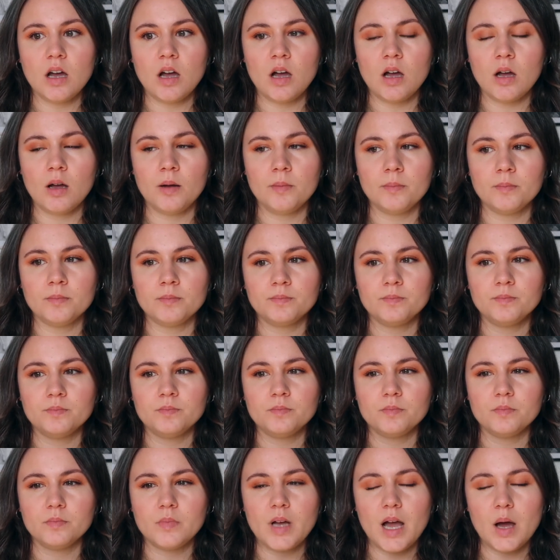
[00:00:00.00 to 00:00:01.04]

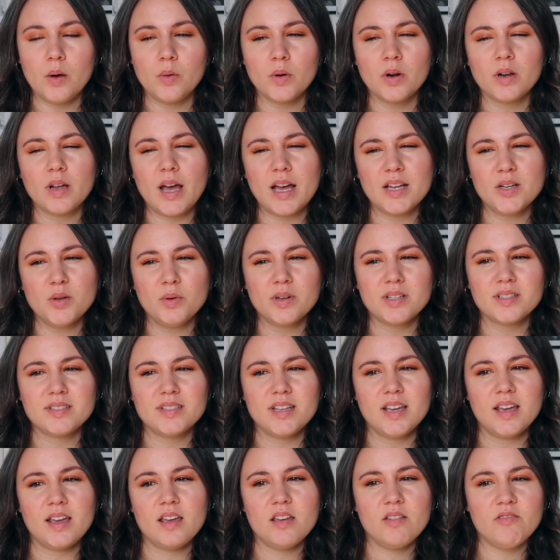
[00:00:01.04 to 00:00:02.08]
I don't want
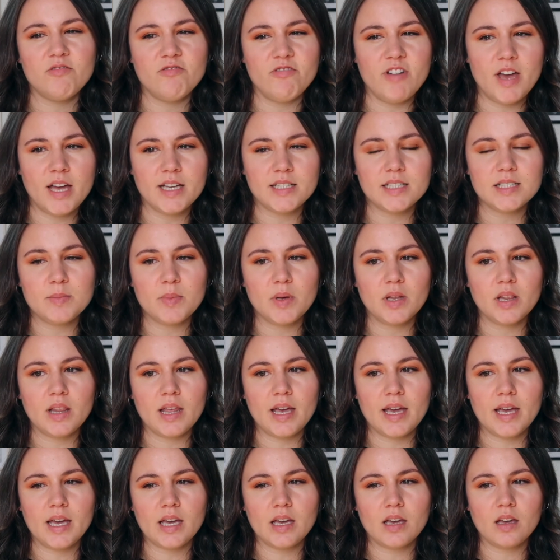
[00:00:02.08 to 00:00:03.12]
to say event, but
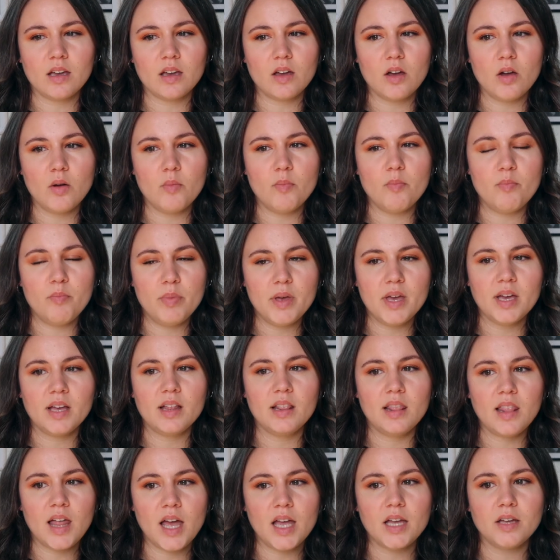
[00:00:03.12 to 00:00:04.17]
like a
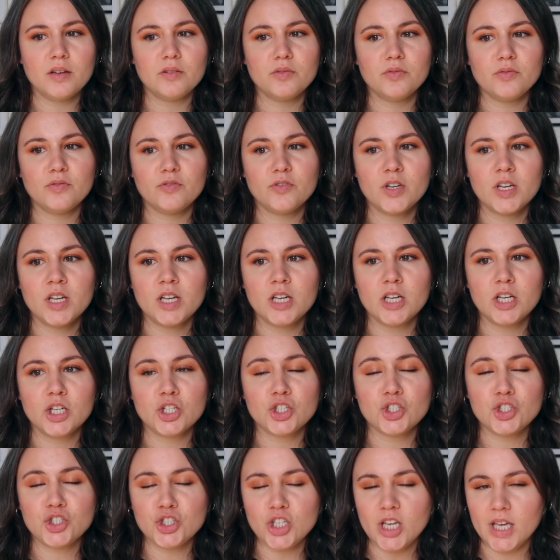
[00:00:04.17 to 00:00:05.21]
big life
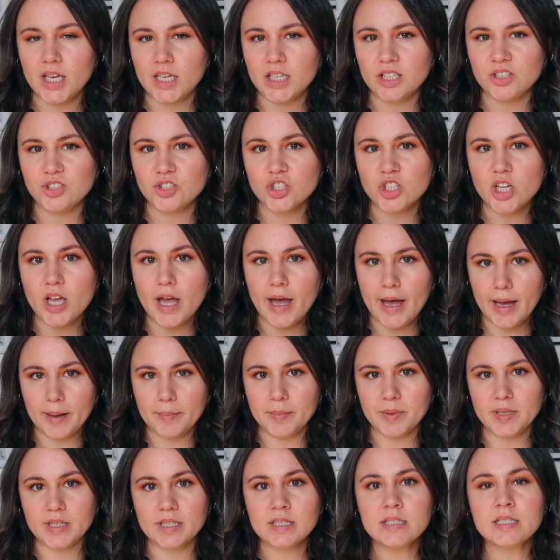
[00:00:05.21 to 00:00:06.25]
change
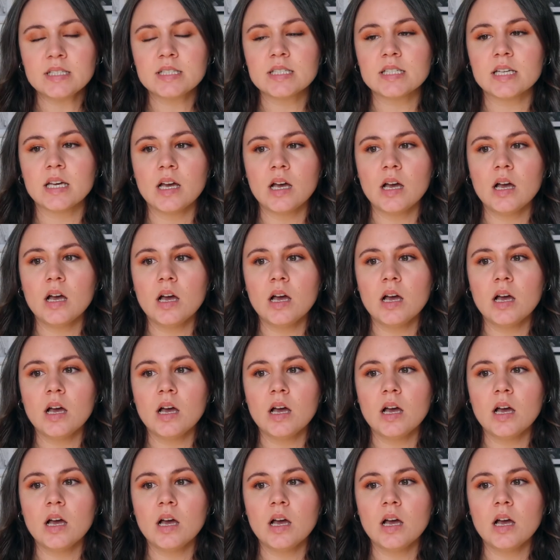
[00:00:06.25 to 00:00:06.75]
happened.